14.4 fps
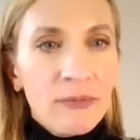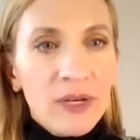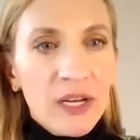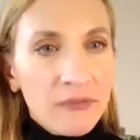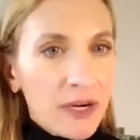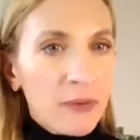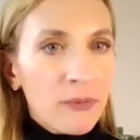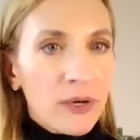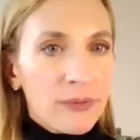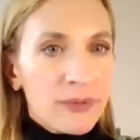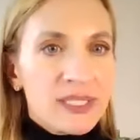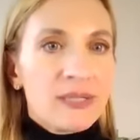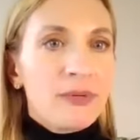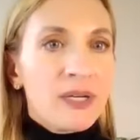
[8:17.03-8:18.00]
Whenever I work
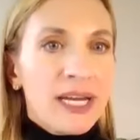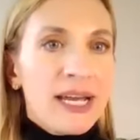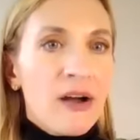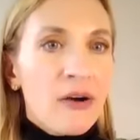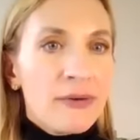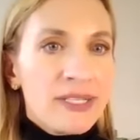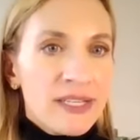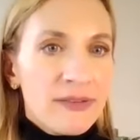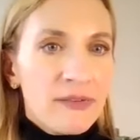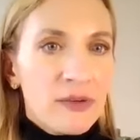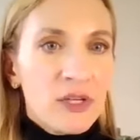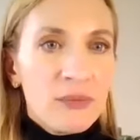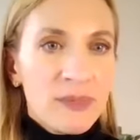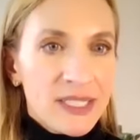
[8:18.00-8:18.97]
with someone, I always have
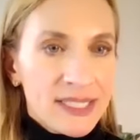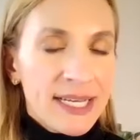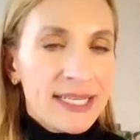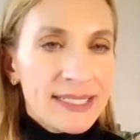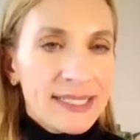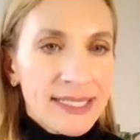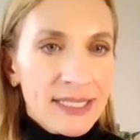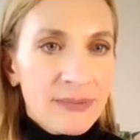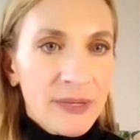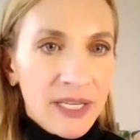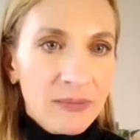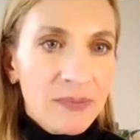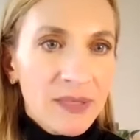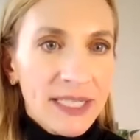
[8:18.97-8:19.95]
their human design
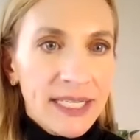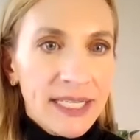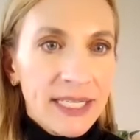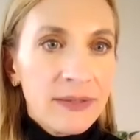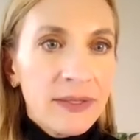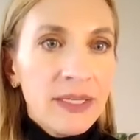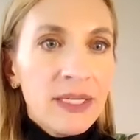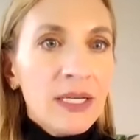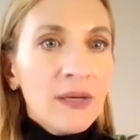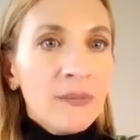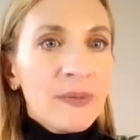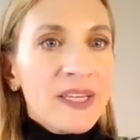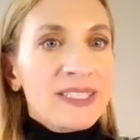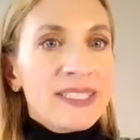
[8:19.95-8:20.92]
assessment completed
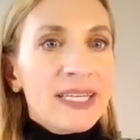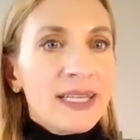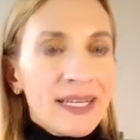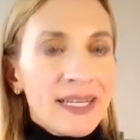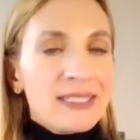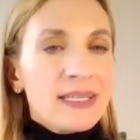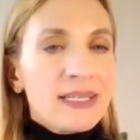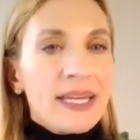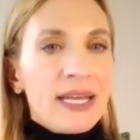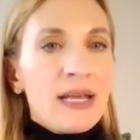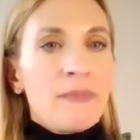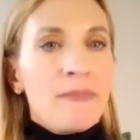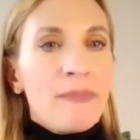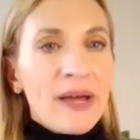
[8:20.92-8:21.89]
because I'd like to
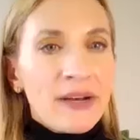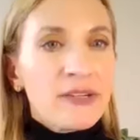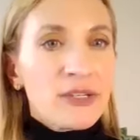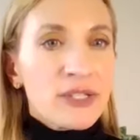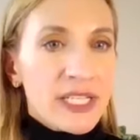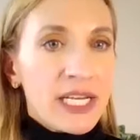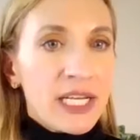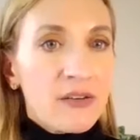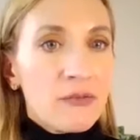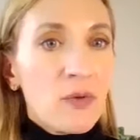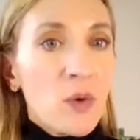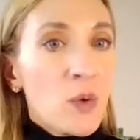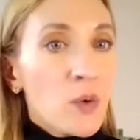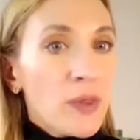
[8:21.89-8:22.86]
get a better understanding of
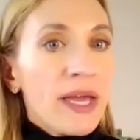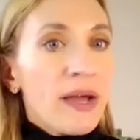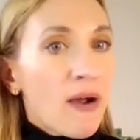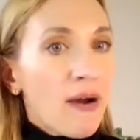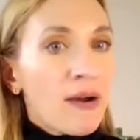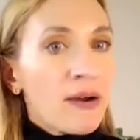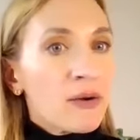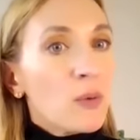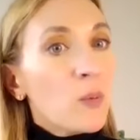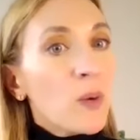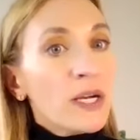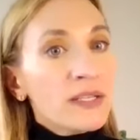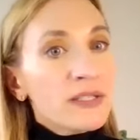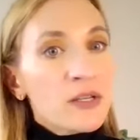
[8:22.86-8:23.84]
who they are,
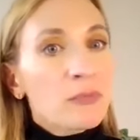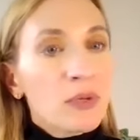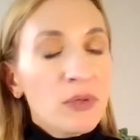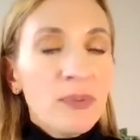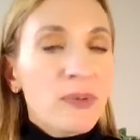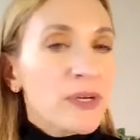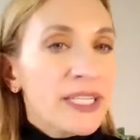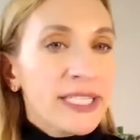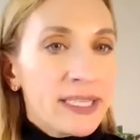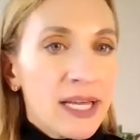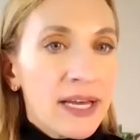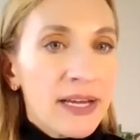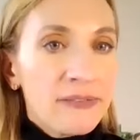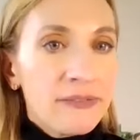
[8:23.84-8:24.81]
what is their blueprint
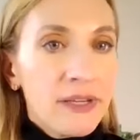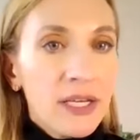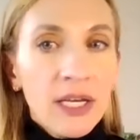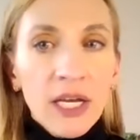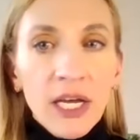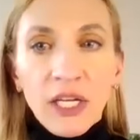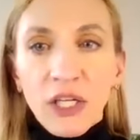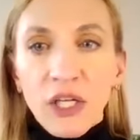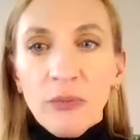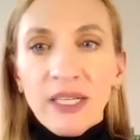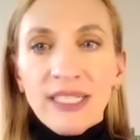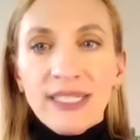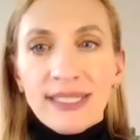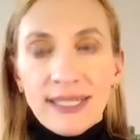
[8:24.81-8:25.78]
in life. And
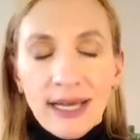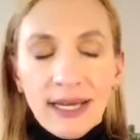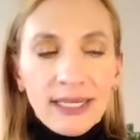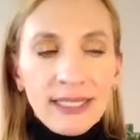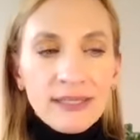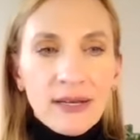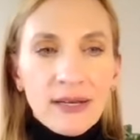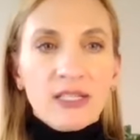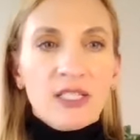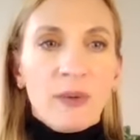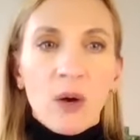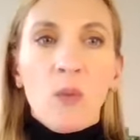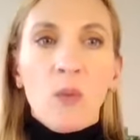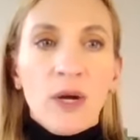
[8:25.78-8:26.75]
human design talks
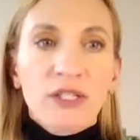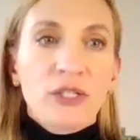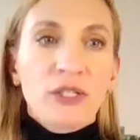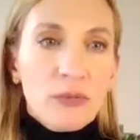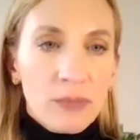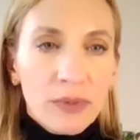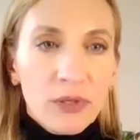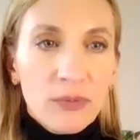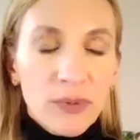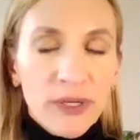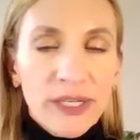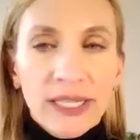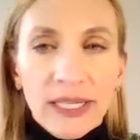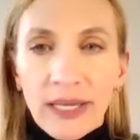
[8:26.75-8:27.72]
about what is your
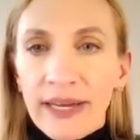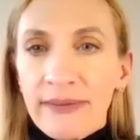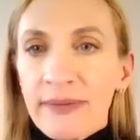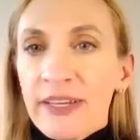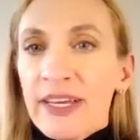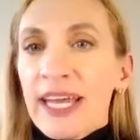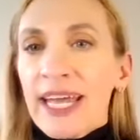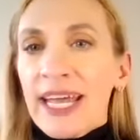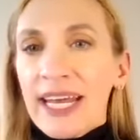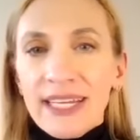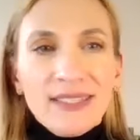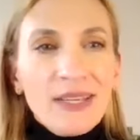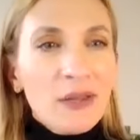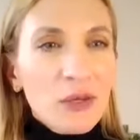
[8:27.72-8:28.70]
blueprint in life. It
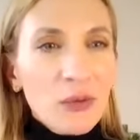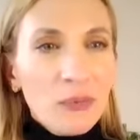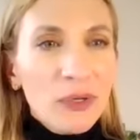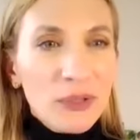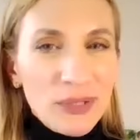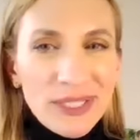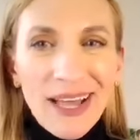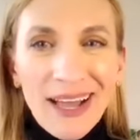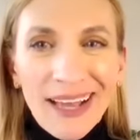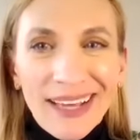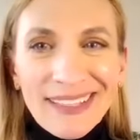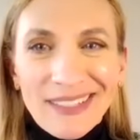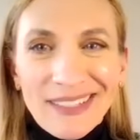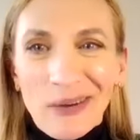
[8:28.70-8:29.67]
is on the woo
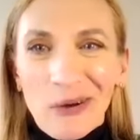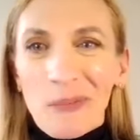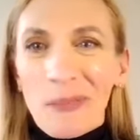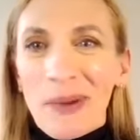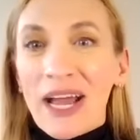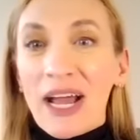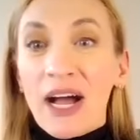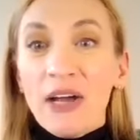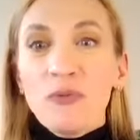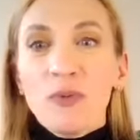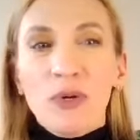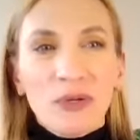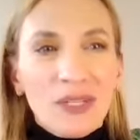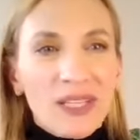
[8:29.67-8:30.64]
side, so my
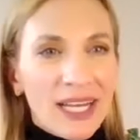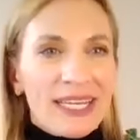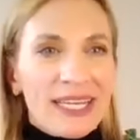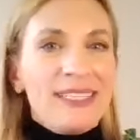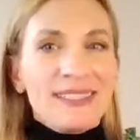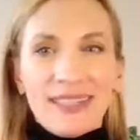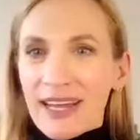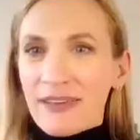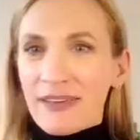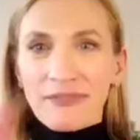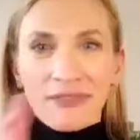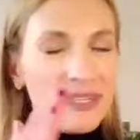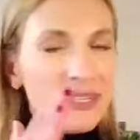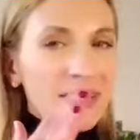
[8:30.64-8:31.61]
unwoo clients, I
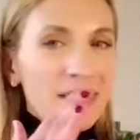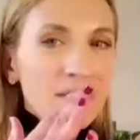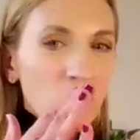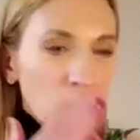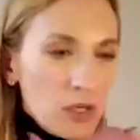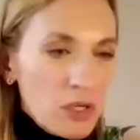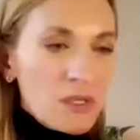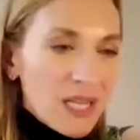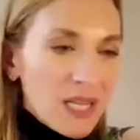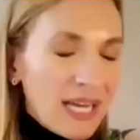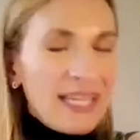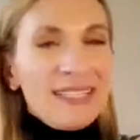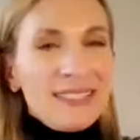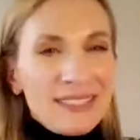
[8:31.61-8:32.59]
have woo
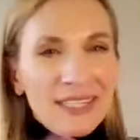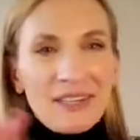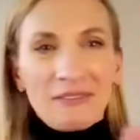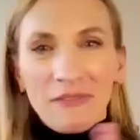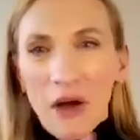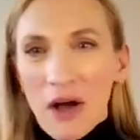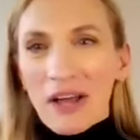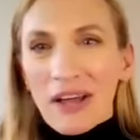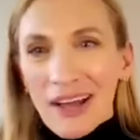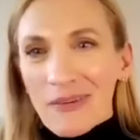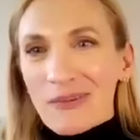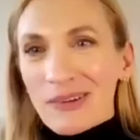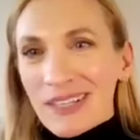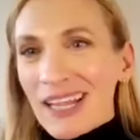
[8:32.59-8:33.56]
clients and I have uh,
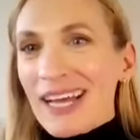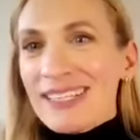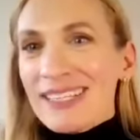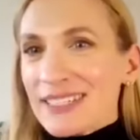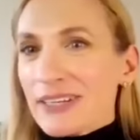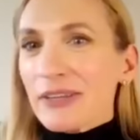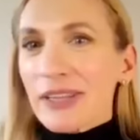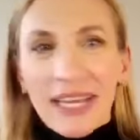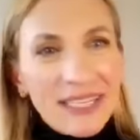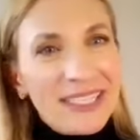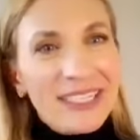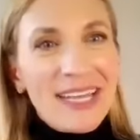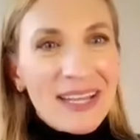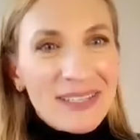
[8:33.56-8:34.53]
clients that are
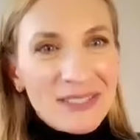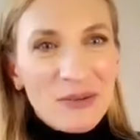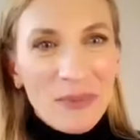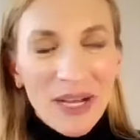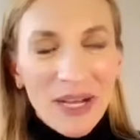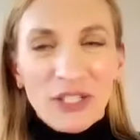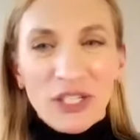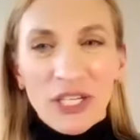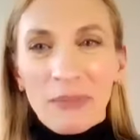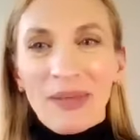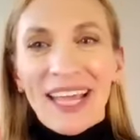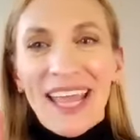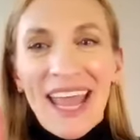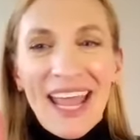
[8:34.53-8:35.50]
like, not so much. And I'm
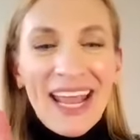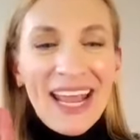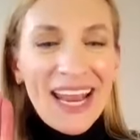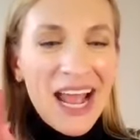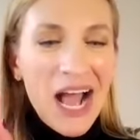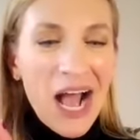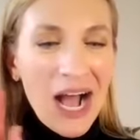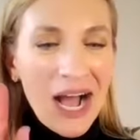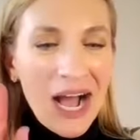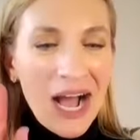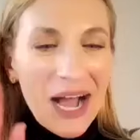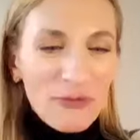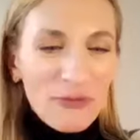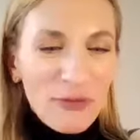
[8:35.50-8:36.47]
like, hey,
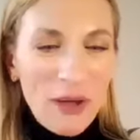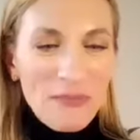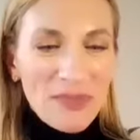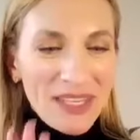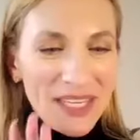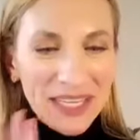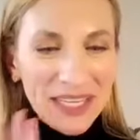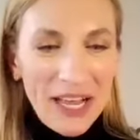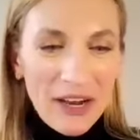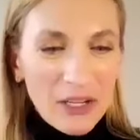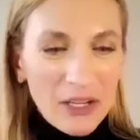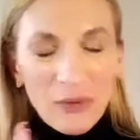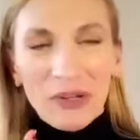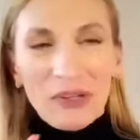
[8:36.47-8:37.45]
I'm from the
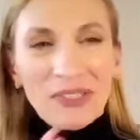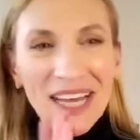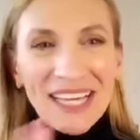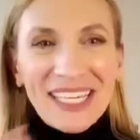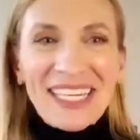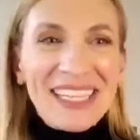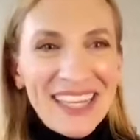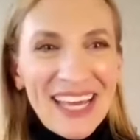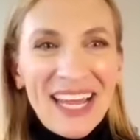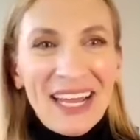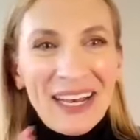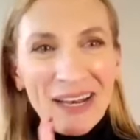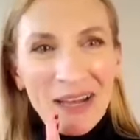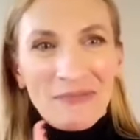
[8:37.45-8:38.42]
accounting world. I get
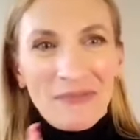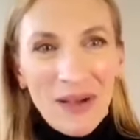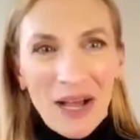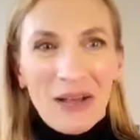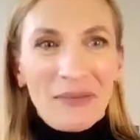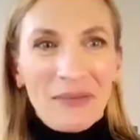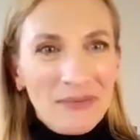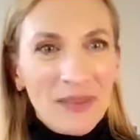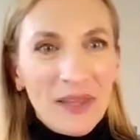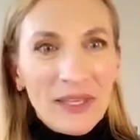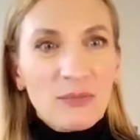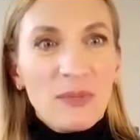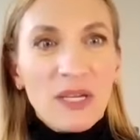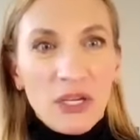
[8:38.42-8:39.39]
that. I uh,
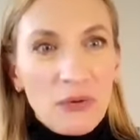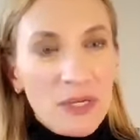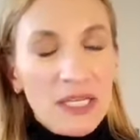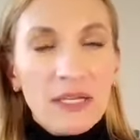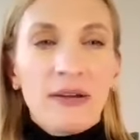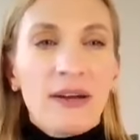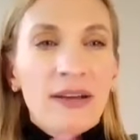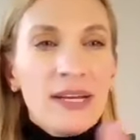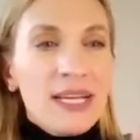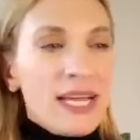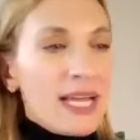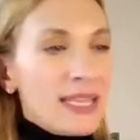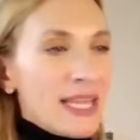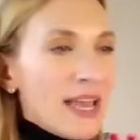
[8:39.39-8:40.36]
let's meet you here,
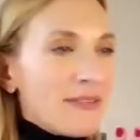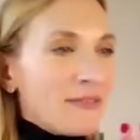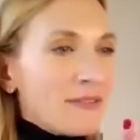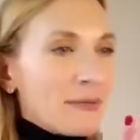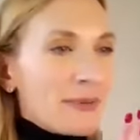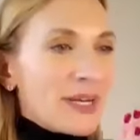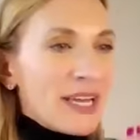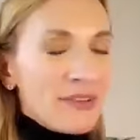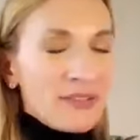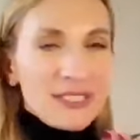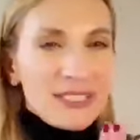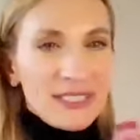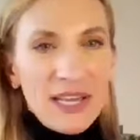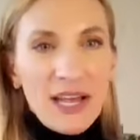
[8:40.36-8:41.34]
and everyone
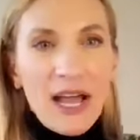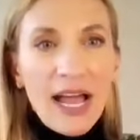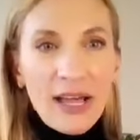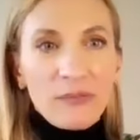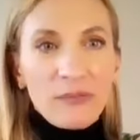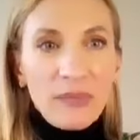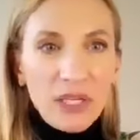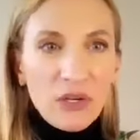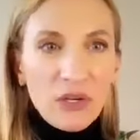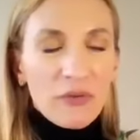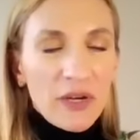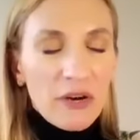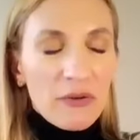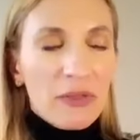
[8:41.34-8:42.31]
else, I'll meet you
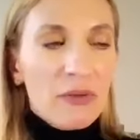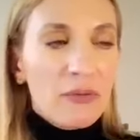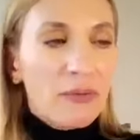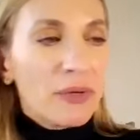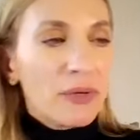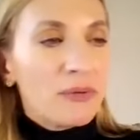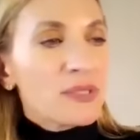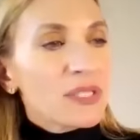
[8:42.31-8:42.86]
over here with the woo.